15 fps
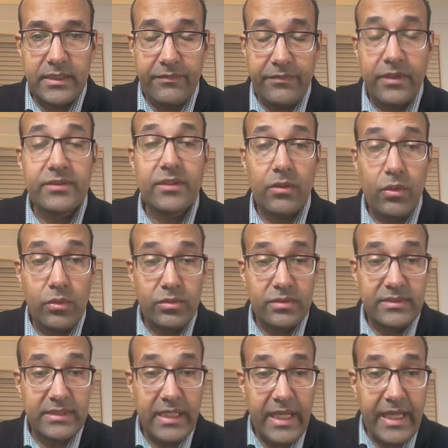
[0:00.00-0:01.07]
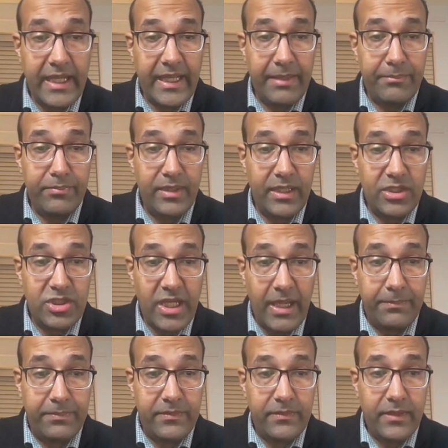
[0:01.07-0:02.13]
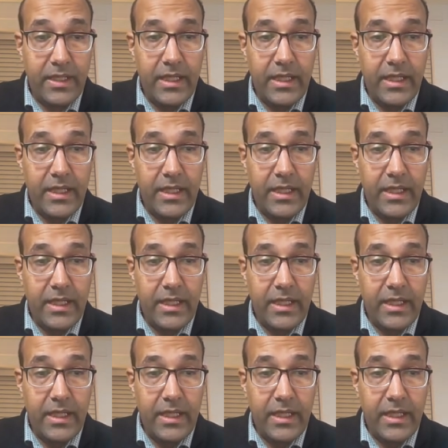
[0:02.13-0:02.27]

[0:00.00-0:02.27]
frontal horns, can be shaped